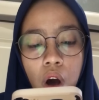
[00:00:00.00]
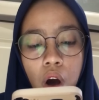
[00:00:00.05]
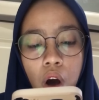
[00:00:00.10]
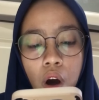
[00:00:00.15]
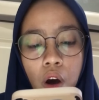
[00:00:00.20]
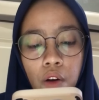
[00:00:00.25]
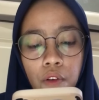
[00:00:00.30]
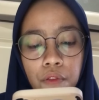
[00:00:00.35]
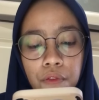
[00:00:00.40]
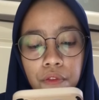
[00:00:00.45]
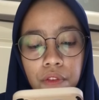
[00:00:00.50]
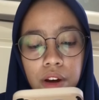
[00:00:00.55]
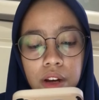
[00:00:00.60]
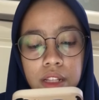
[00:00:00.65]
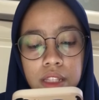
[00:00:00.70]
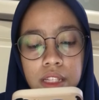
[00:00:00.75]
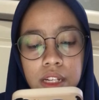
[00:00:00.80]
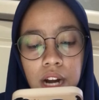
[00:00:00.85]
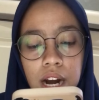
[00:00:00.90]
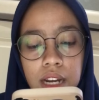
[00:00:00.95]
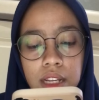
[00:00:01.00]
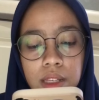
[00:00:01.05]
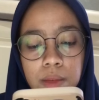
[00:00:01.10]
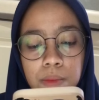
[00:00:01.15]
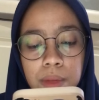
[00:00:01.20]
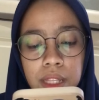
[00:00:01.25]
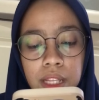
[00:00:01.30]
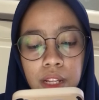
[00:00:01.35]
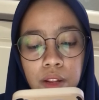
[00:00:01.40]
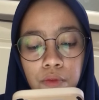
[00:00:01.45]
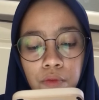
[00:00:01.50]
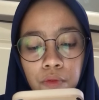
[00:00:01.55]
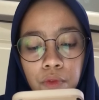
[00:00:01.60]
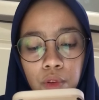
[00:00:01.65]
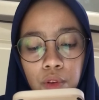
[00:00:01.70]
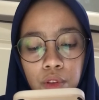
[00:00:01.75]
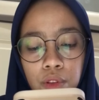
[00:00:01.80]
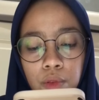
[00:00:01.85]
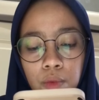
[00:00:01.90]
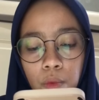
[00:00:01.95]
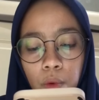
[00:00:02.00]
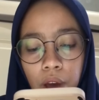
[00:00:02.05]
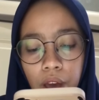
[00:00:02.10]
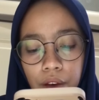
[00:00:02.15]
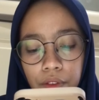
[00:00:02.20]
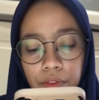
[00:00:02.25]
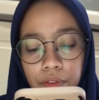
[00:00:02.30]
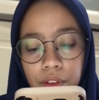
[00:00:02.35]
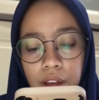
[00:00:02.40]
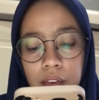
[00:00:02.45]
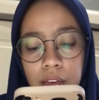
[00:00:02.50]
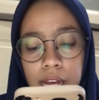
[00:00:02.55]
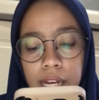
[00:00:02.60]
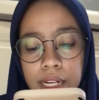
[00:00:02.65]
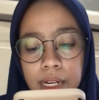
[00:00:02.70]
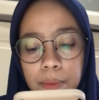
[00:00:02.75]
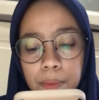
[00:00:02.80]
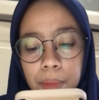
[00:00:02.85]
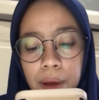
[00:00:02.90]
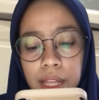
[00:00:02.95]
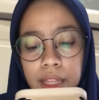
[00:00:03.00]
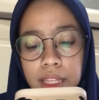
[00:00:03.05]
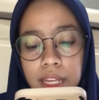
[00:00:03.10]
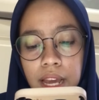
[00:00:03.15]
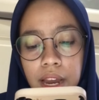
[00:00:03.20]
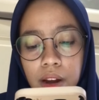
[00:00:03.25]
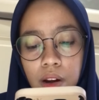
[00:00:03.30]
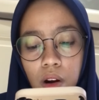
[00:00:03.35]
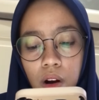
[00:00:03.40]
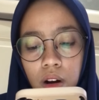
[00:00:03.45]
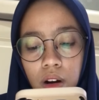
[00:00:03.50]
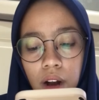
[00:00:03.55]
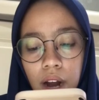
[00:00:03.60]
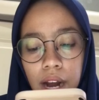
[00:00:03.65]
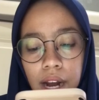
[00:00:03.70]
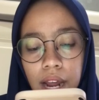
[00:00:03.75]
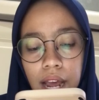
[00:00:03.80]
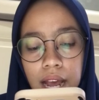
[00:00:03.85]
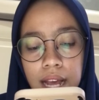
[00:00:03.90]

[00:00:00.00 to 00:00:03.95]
of a transmitted fluid wave. The patient or an